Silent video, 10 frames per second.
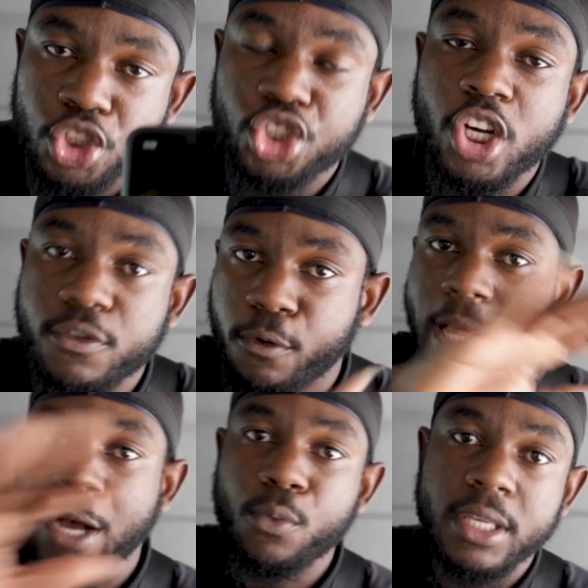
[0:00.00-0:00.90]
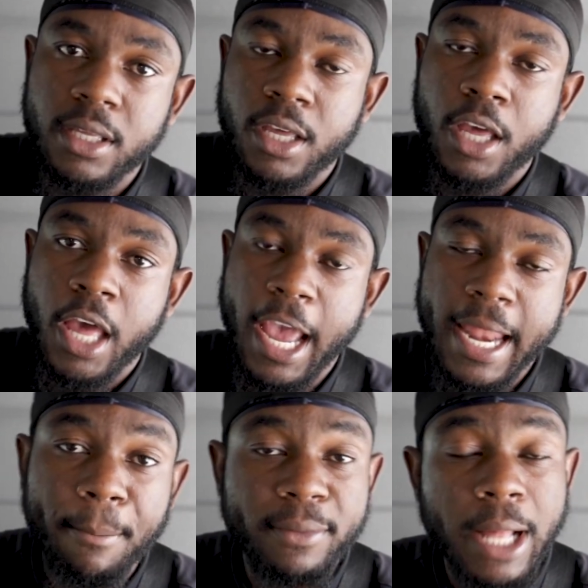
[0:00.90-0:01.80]
just for that week.
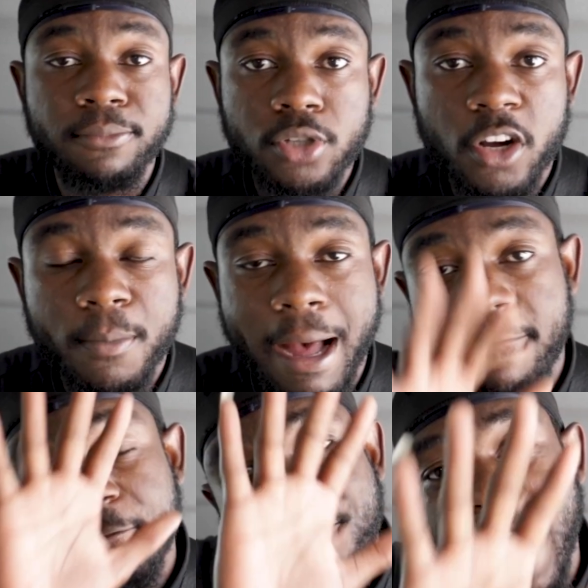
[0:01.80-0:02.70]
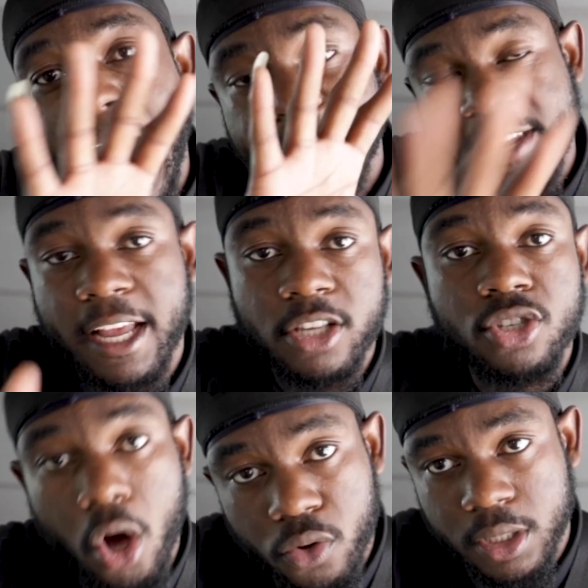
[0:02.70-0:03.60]
And I'm talking about 5
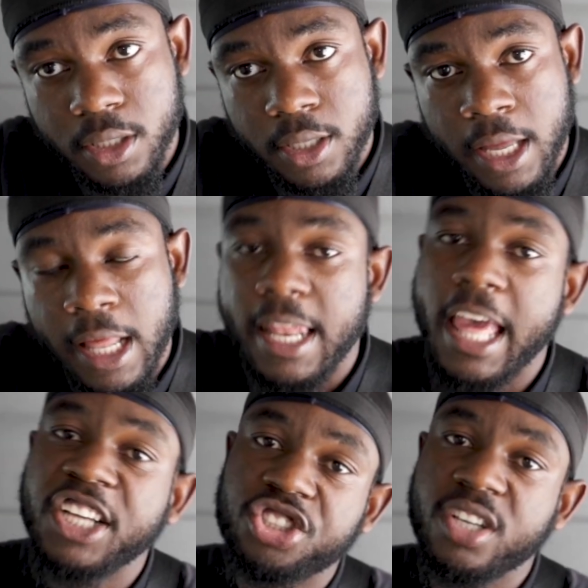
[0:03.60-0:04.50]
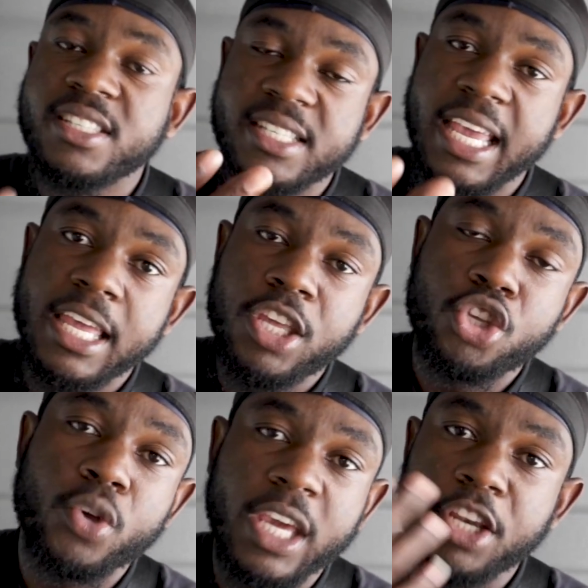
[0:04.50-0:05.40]
days only. Let's just say
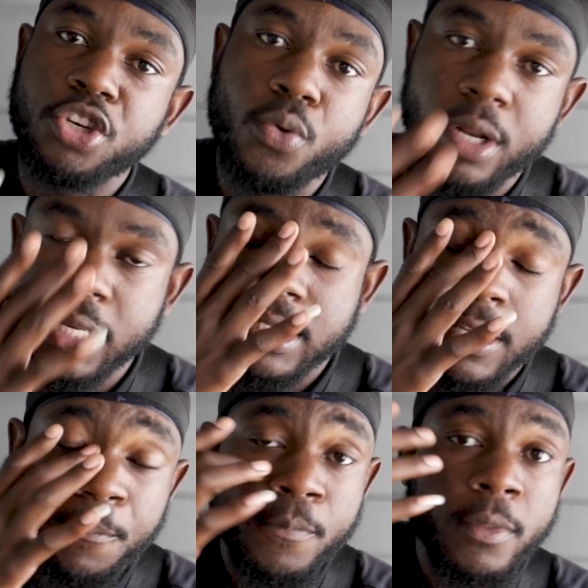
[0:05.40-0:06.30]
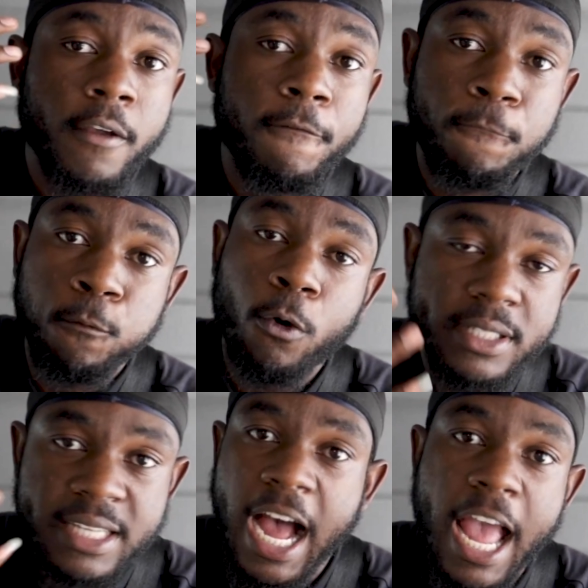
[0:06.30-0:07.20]
you can do this
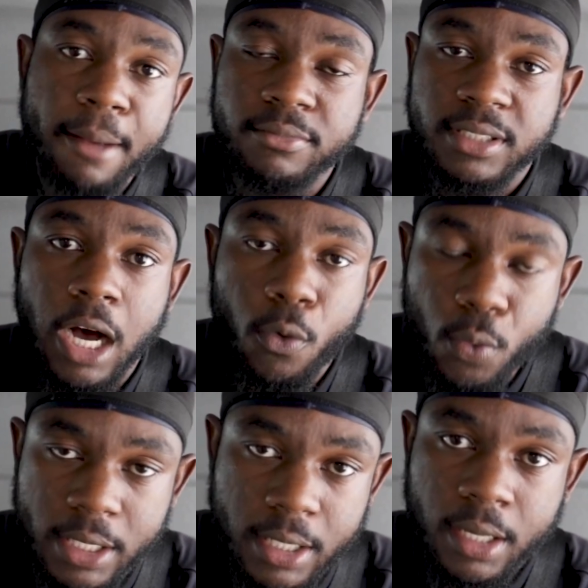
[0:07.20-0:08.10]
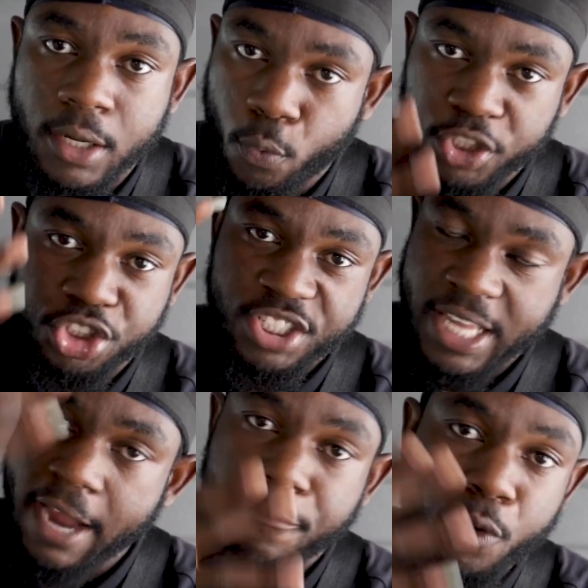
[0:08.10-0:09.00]
4 times a week, which is
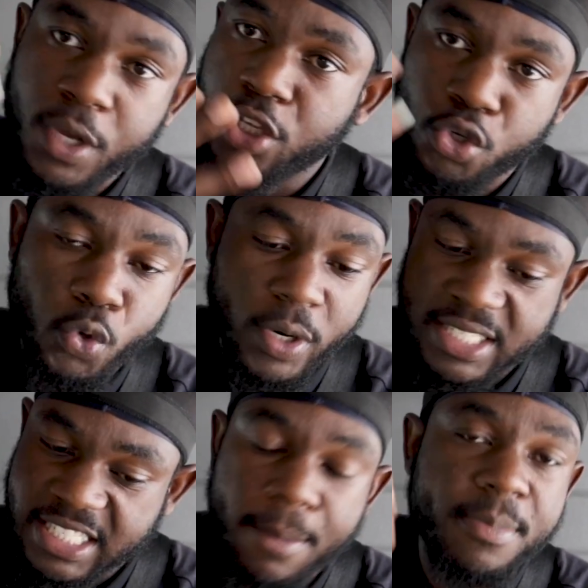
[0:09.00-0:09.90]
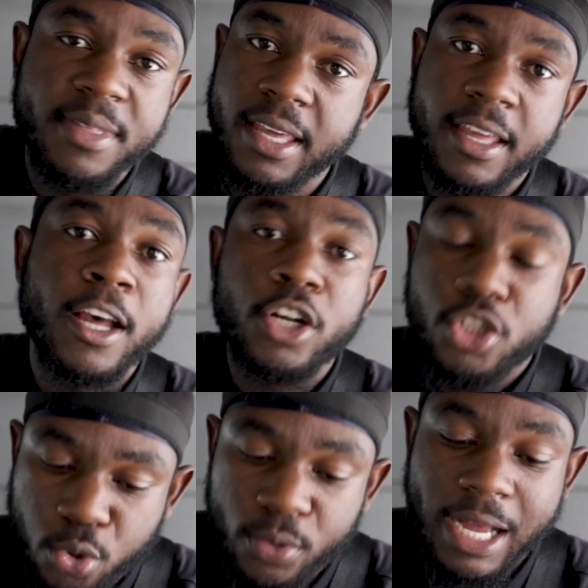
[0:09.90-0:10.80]
every week you do the same thing,
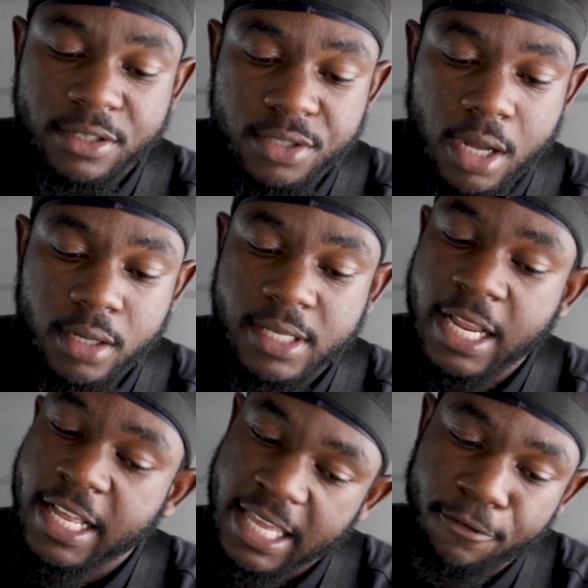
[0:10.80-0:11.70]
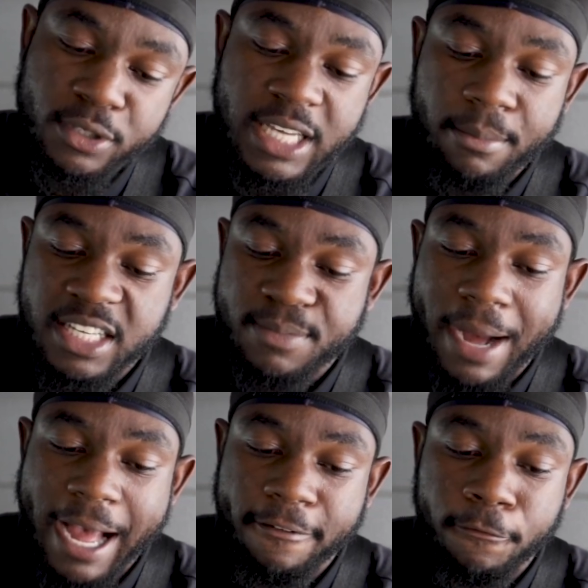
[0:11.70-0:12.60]
$2,000. If you time this
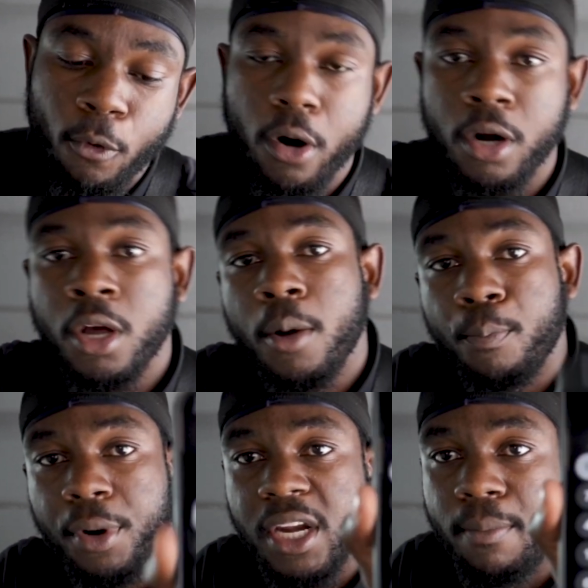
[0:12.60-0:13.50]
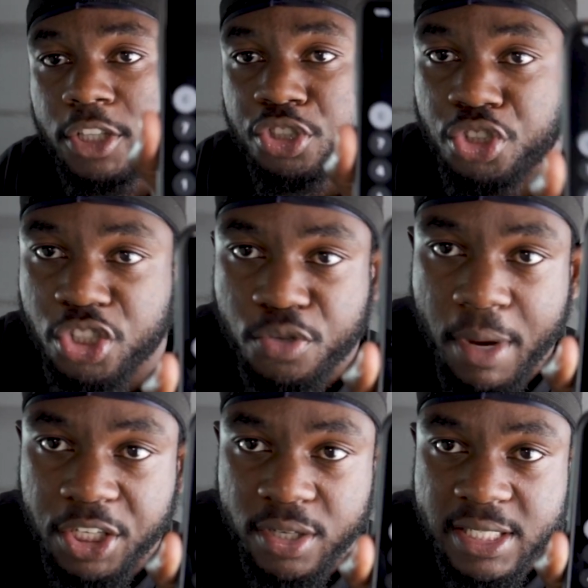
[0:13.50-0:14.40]
by 4, pretty much you just
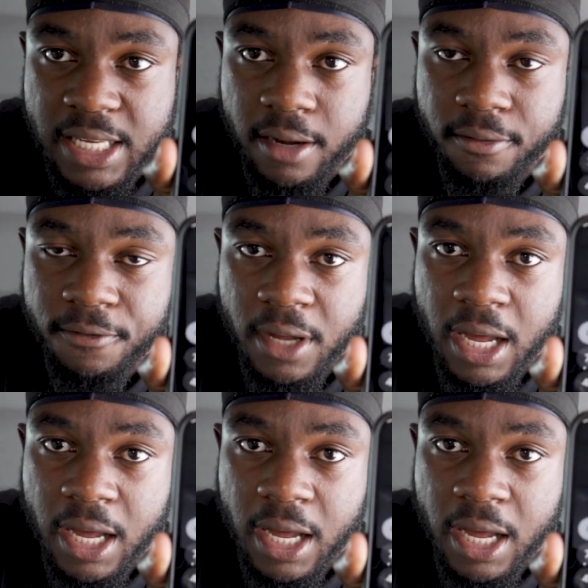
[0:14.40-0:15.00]
made yourself